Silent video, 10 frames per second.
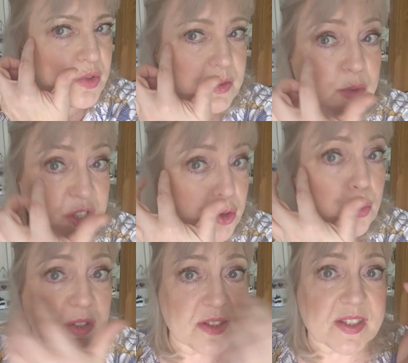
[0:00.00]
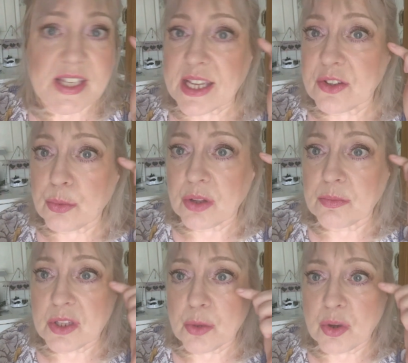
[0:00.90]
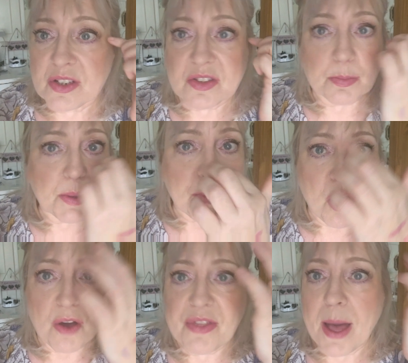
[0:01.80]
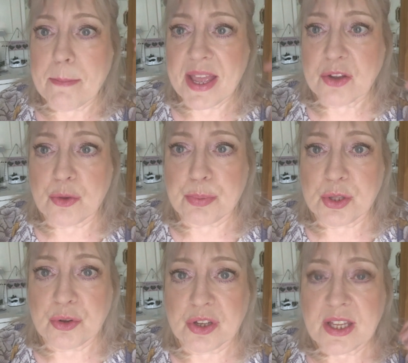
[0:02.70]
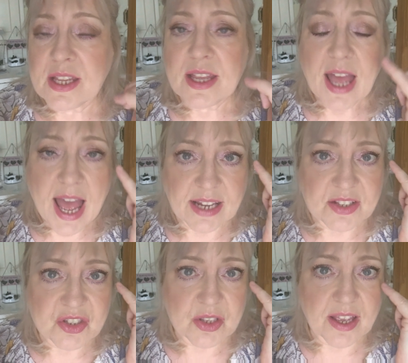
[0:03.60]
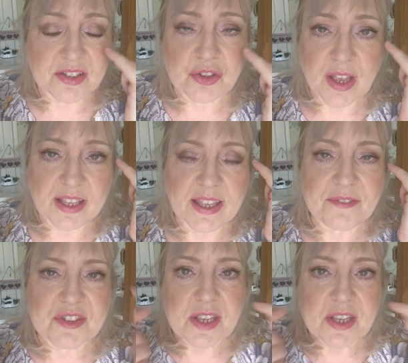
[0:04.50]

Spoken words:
well, you want to see it, and you want it to be part of that makeup look. And it gives,